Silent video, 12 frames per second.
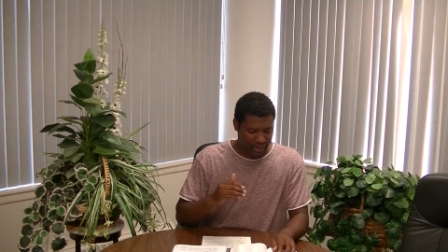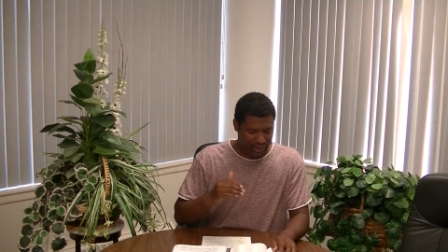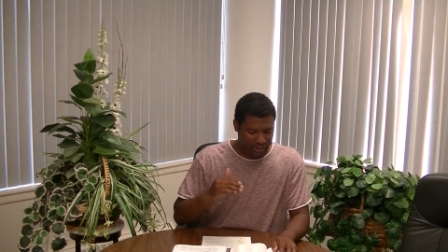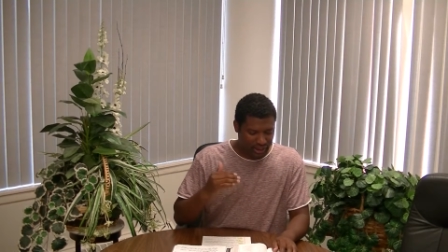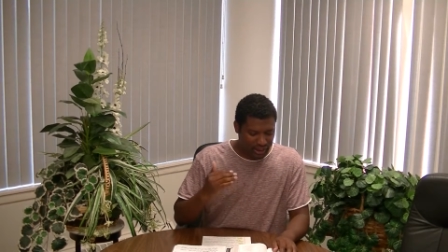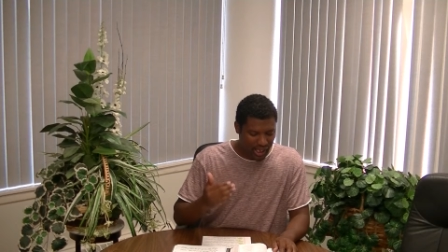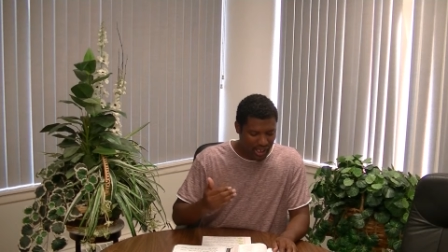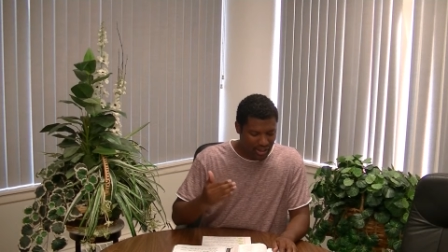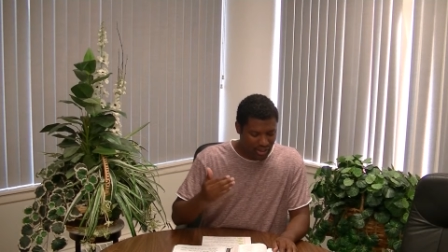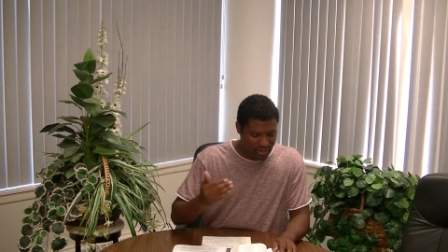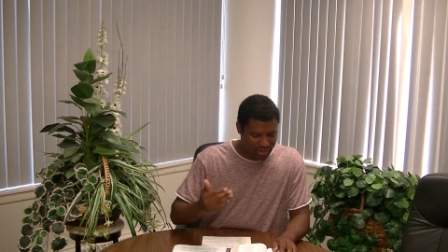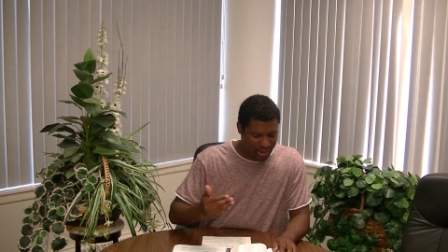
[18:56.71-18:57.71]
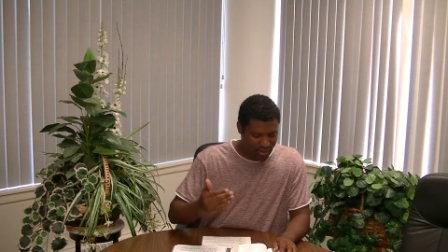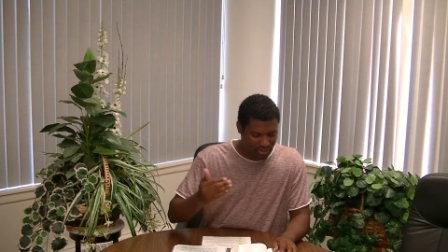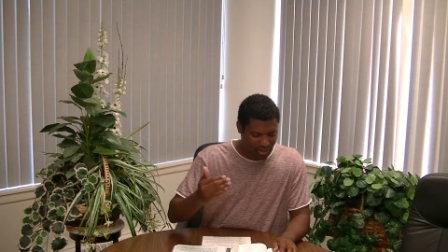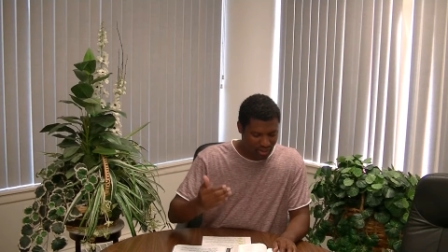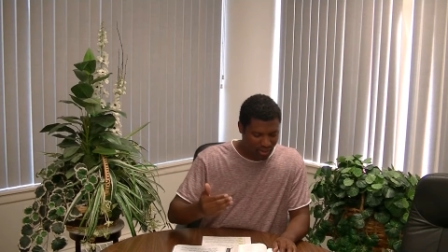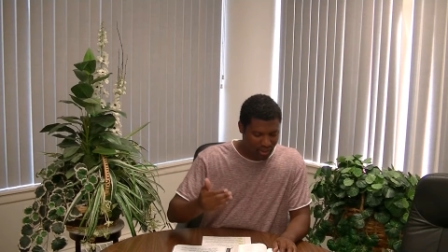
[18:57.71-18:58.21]
Delight yourself
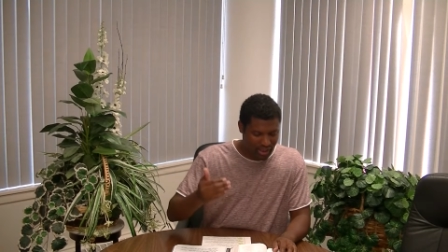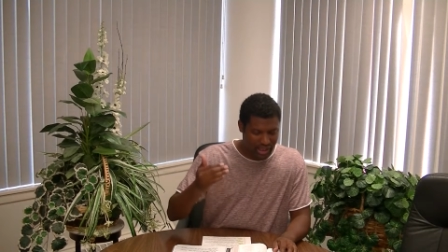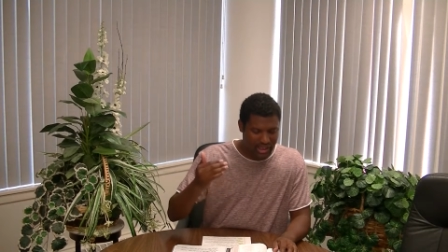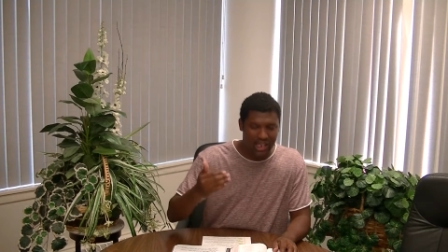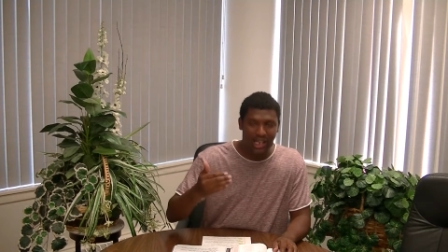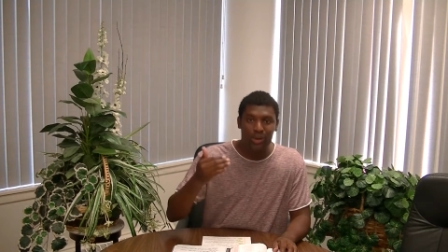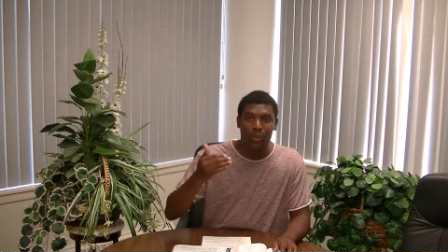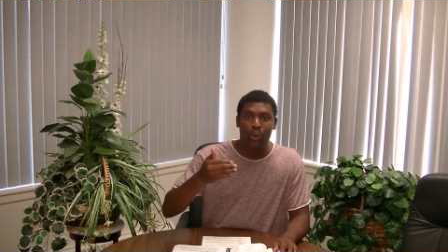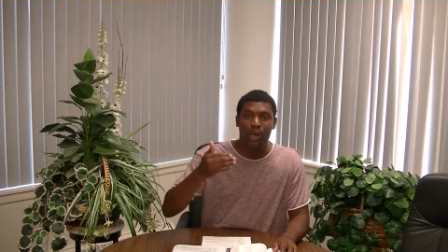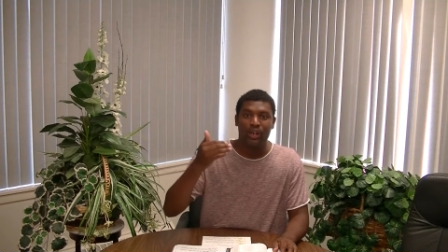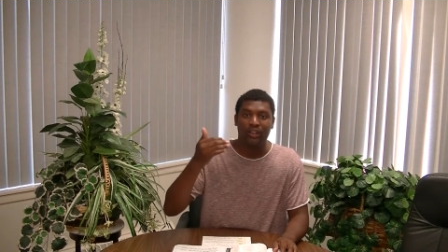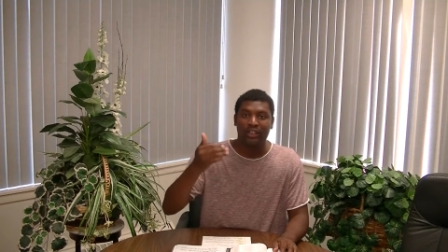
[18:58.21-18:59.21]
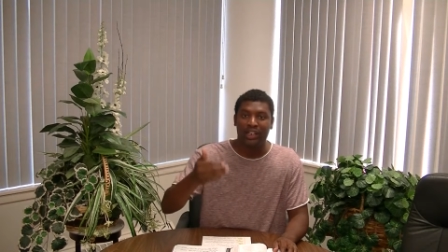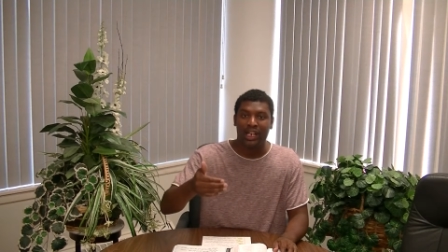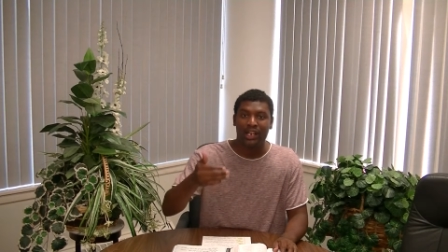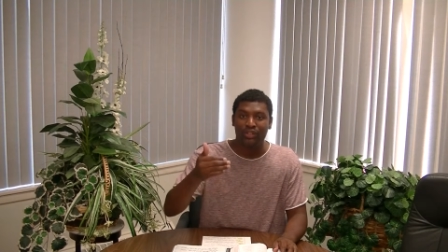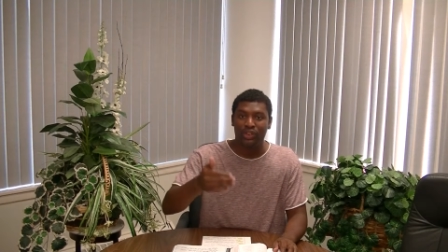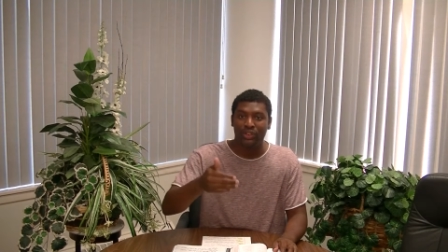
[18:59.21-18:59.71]
in the Lord, and he will
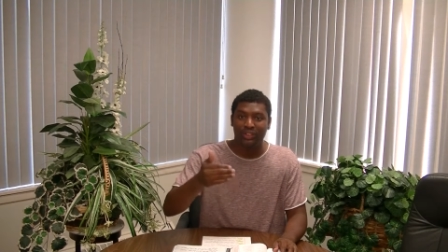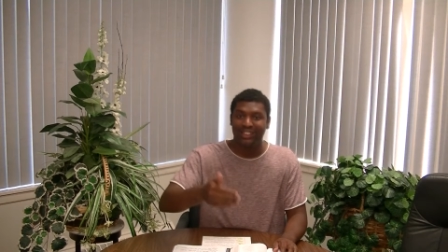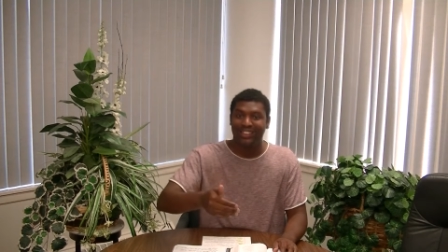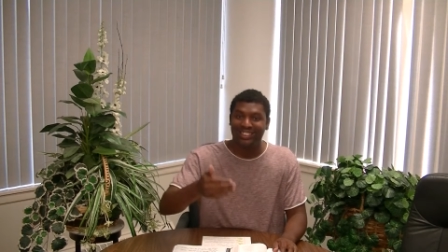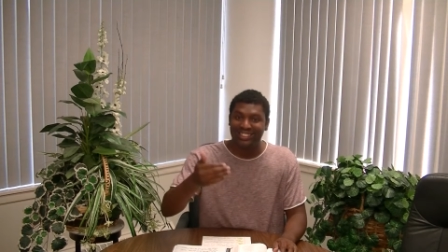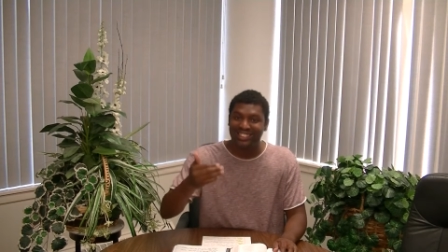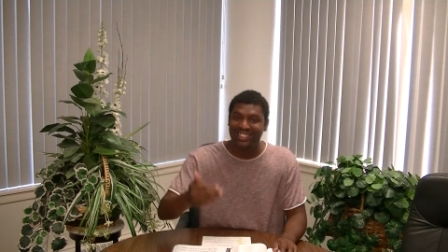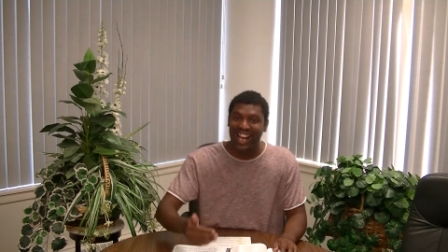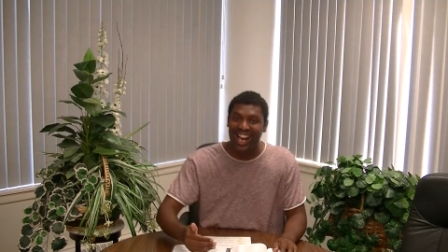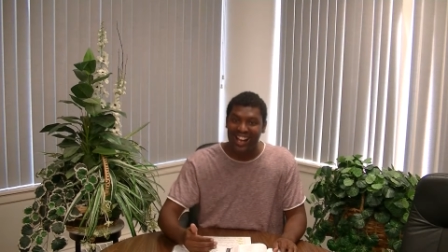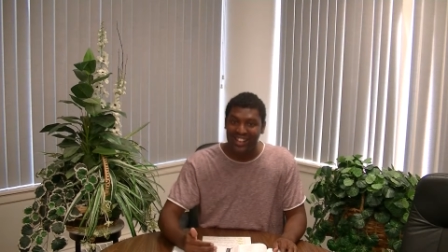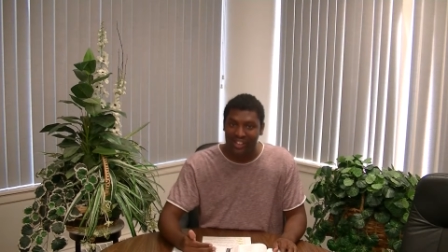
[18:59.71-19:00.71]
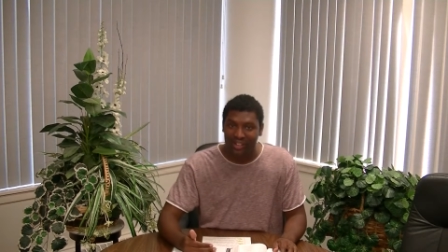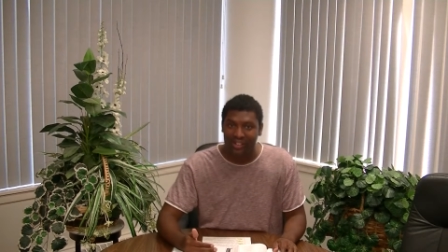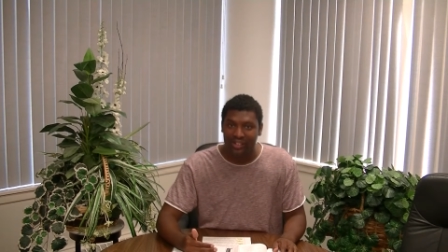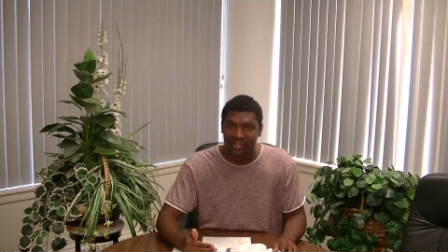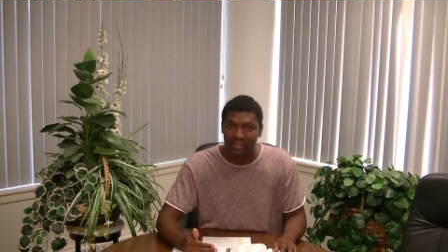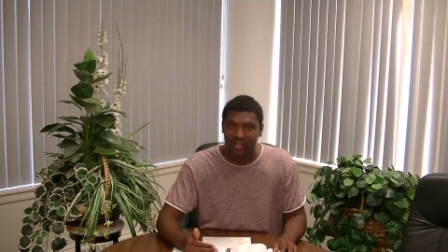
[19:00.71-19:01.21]
give you the
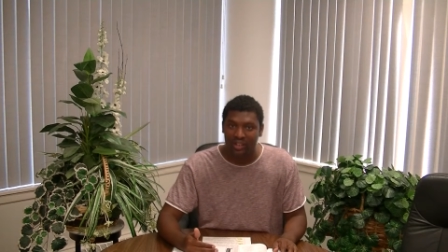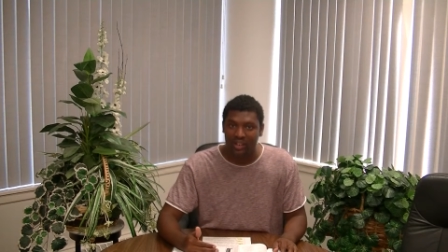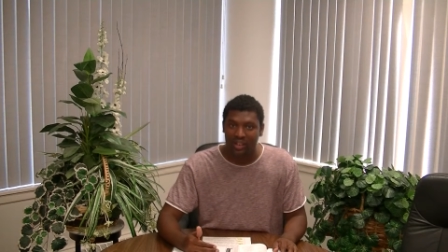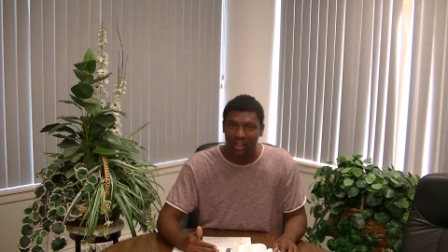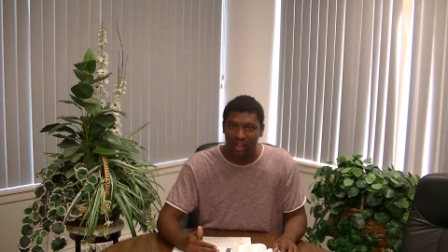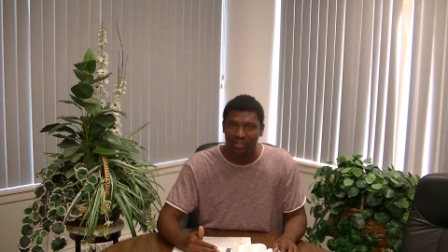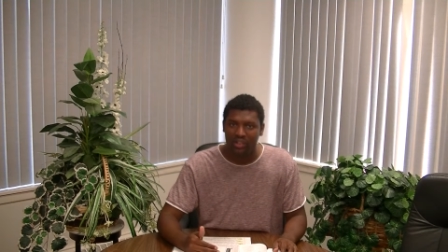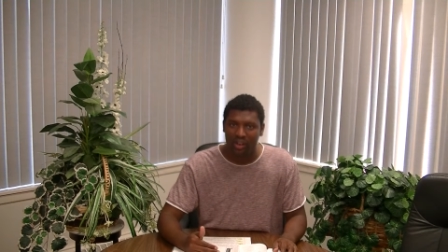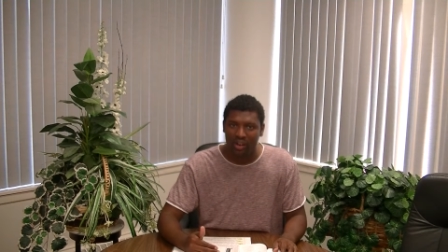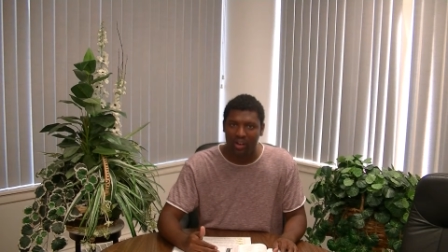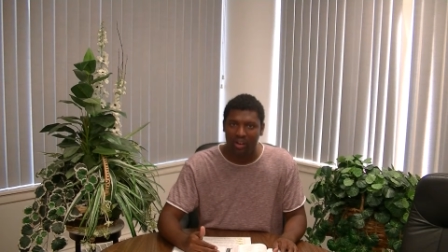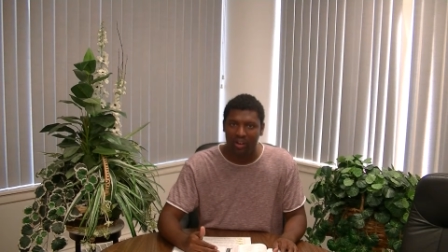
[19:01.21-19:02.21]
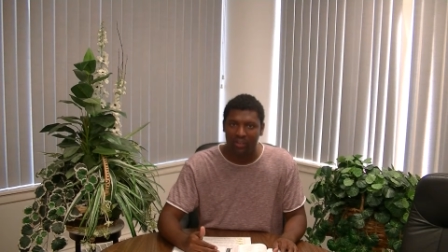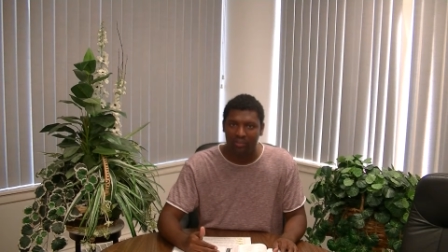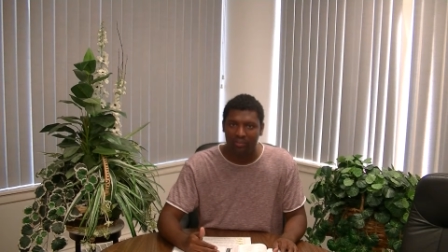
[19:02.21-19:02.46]
desires of your heart.